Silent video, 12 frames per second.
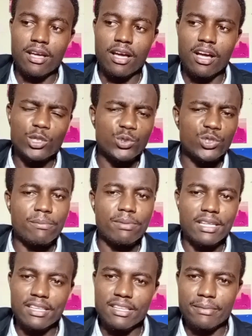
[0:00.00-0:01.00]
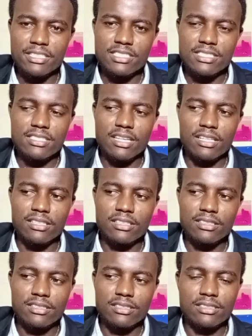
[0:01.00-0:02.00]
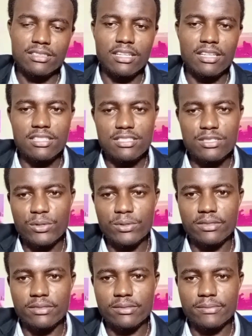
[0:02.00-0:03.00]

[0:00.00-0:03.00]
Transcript: How do you play the major scale in a song?